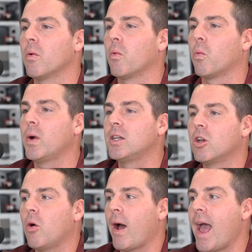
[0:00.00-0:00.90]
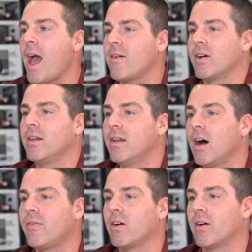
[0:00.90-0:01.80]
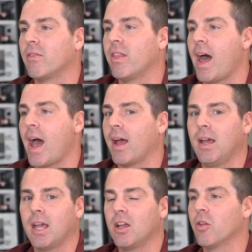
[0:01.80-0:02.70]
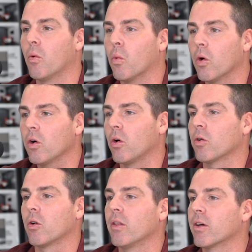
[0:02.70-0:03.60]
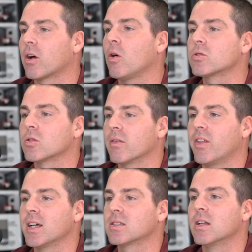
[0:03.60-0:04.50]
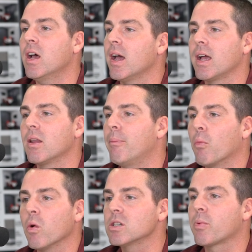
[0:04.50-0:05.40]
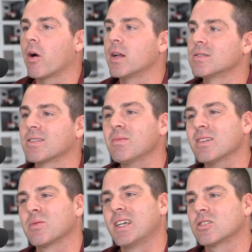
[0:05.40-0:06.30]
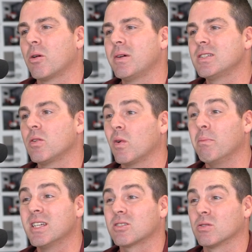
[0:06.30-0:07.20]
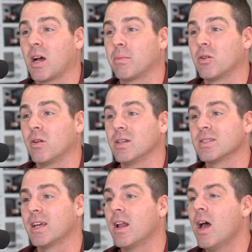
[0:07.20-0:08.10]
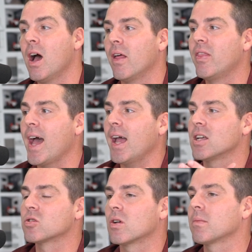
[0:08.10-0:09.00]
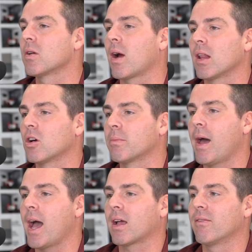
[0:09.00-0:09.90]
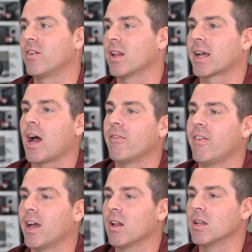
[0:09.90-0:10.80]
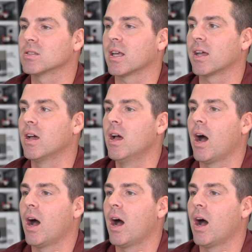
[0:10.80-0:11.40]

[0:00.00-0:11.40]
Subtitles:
we don't have enough of that in the world or in the culture of things. And the worst part is sometimes we get so busy, we miss those opportunities. And that is normally where I look back and feel like I fail. It's like,